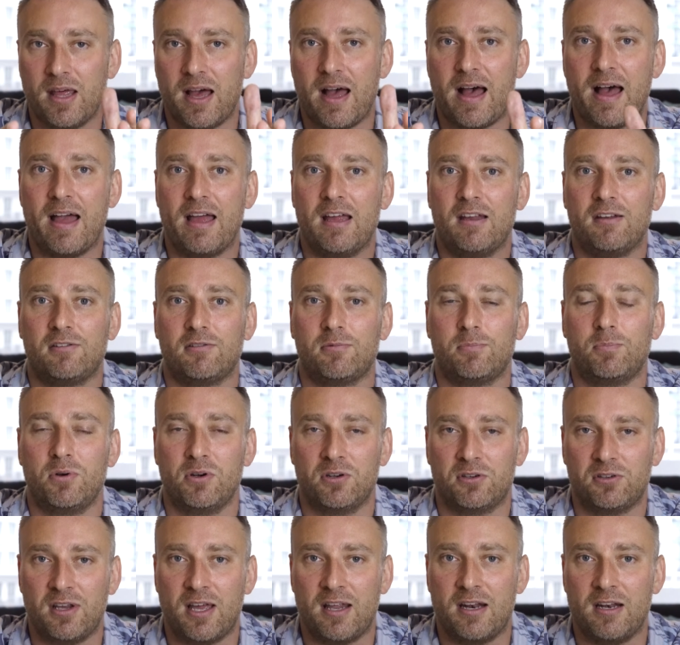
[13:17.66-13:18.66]
the highest
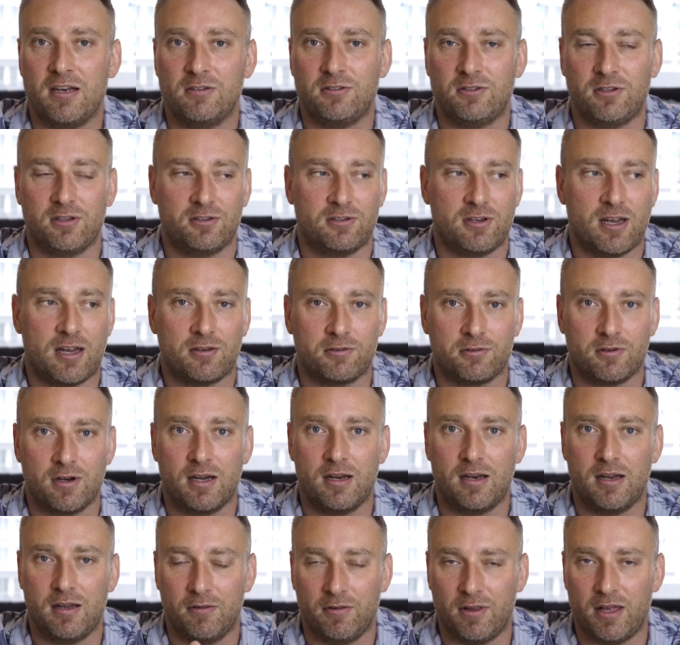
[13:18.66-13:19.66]
percentage success
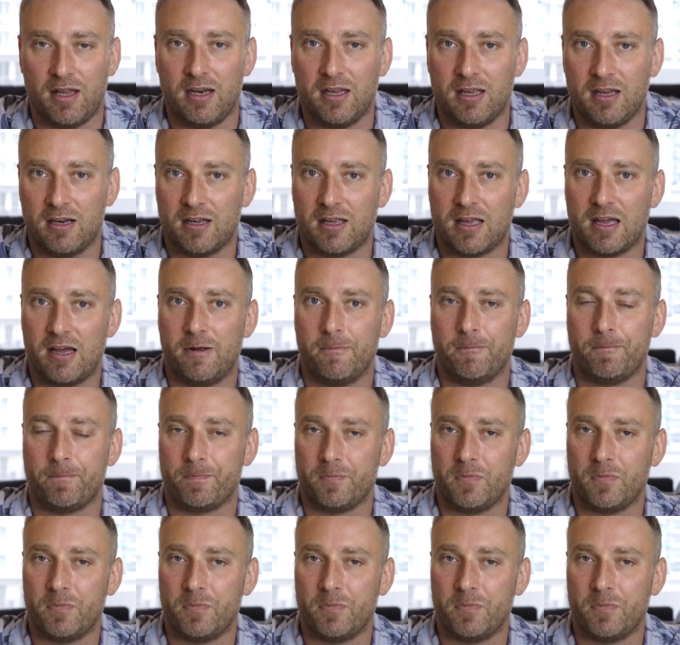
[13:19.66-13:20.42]
rate in landing an account.